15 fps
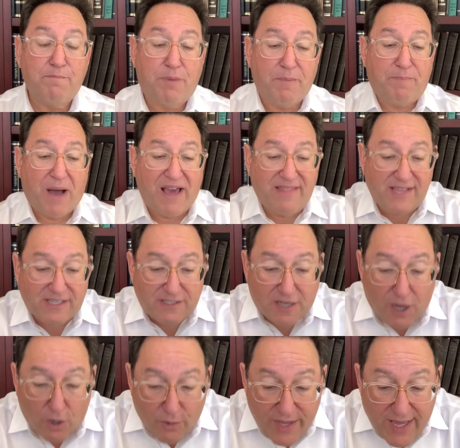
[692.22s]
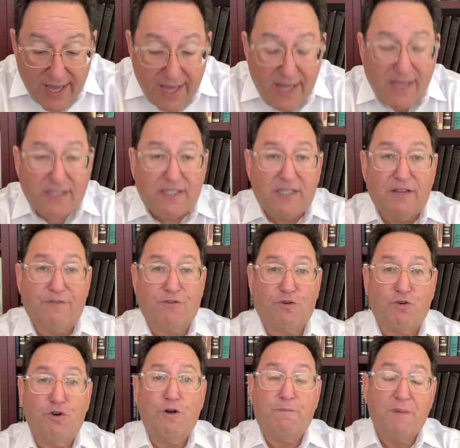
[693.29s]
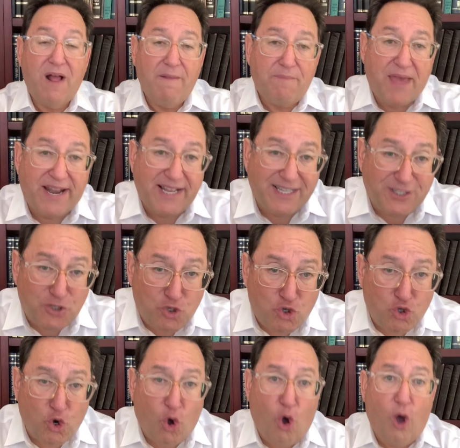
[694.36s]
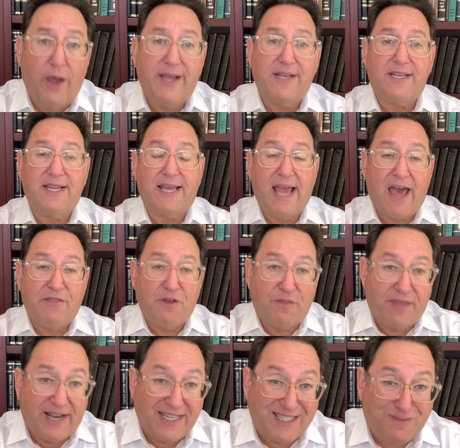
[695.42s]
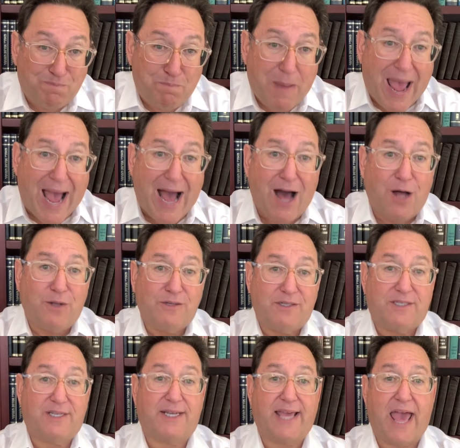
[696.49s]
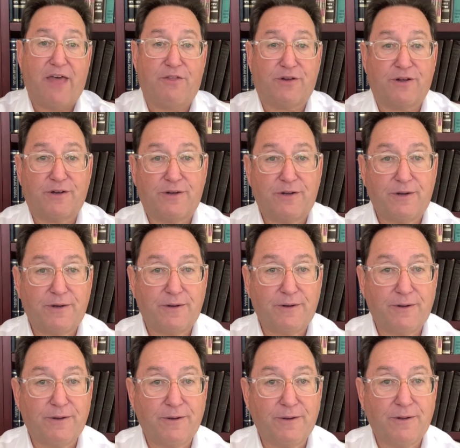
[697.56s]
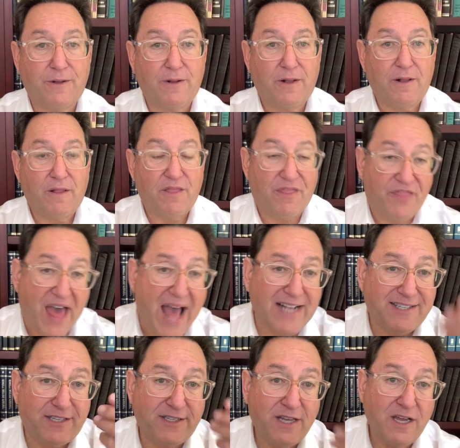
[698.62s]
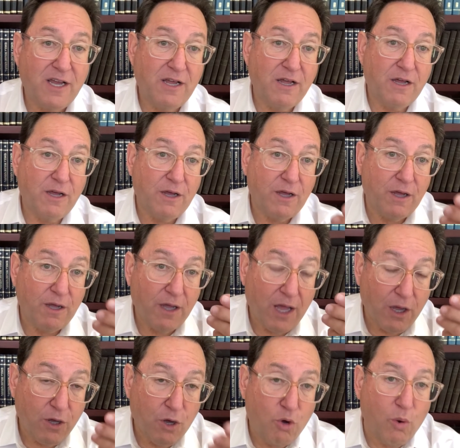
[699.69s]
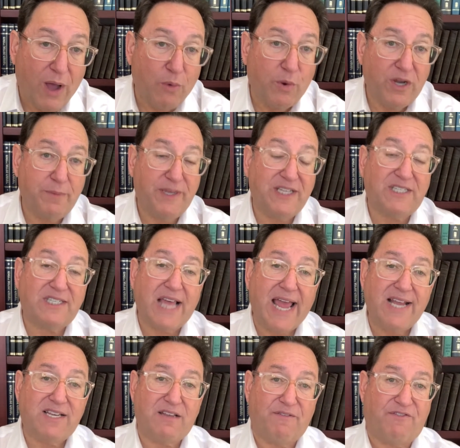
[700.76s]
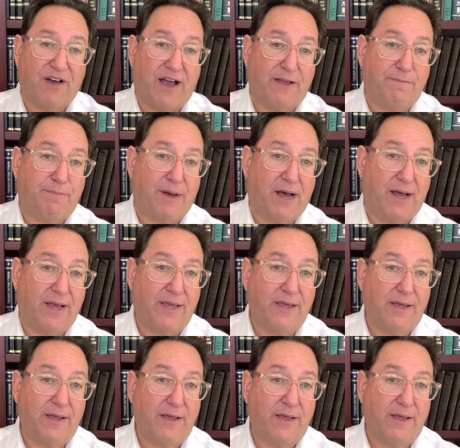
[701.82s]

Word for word: but by this cohesive group that is joined together, that is bound together. That's who I want to be sanctified by.